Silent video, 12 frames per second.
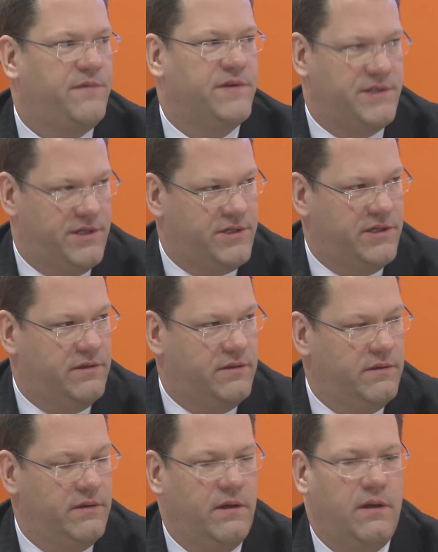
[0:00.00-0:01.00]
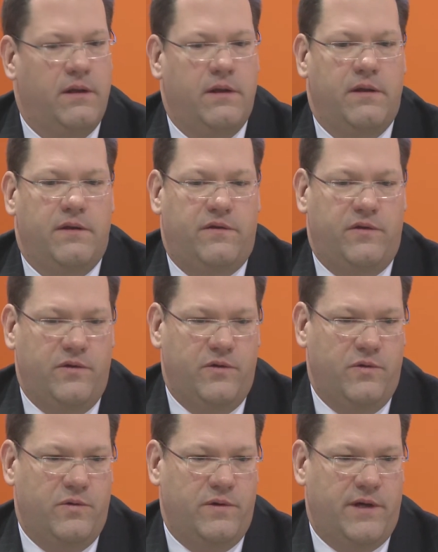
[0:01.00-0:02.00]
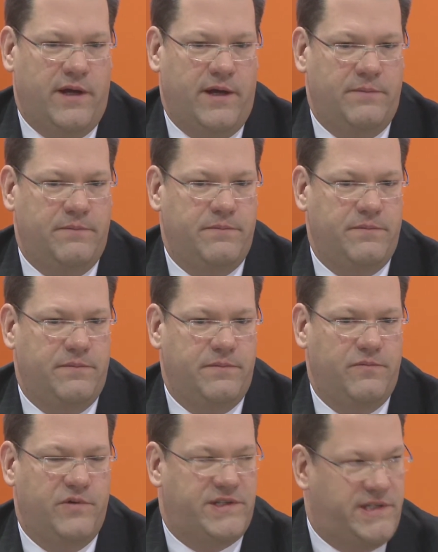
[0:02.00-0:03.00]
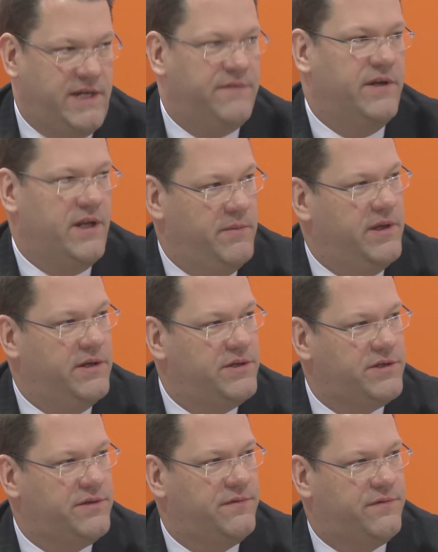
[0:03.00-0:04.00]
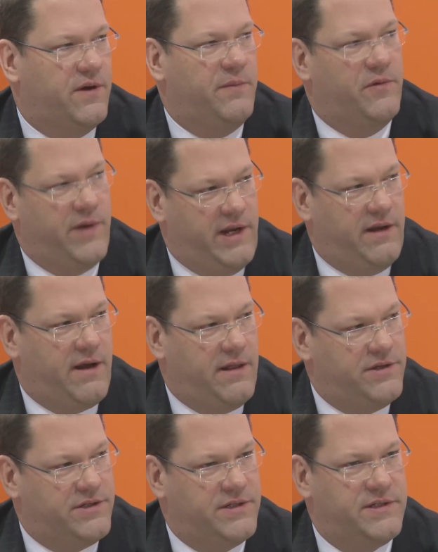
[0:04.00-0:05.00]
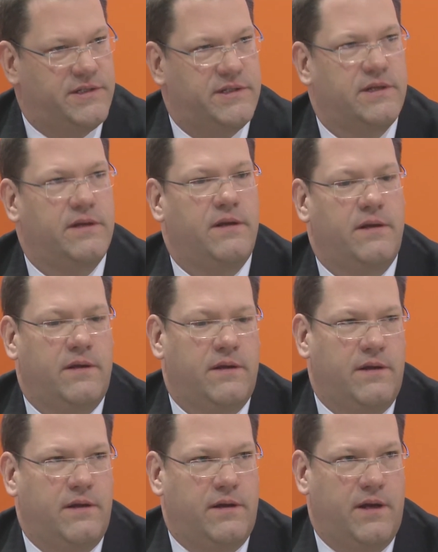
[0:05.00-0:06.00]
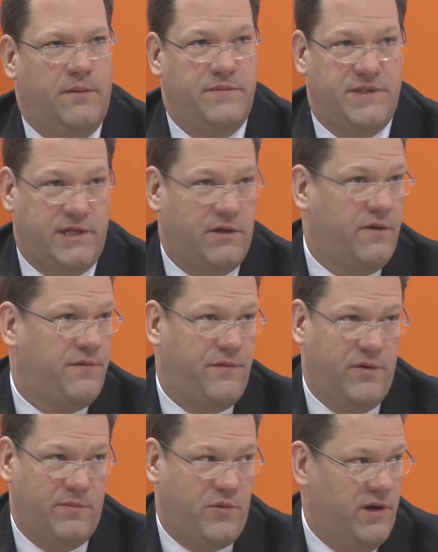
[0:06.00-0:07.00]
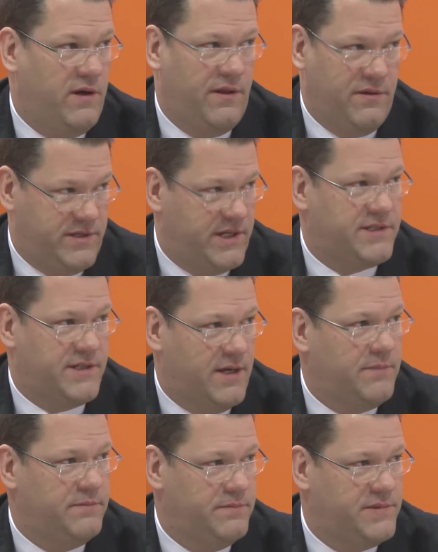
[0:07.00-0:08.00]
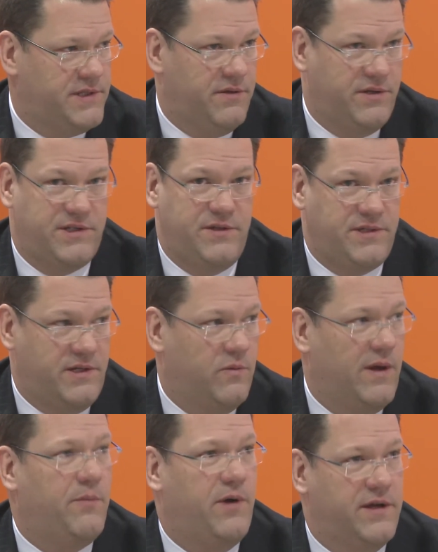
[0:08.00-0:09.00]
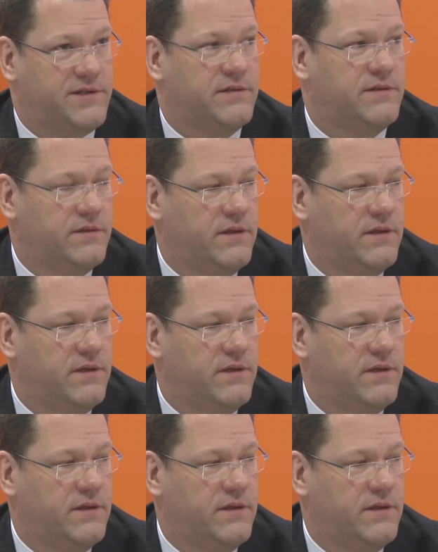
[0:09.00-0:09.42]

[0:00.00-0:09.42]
physician to receive an image from the radiologist, zero footprint on their desktop. So they're just using a web browser.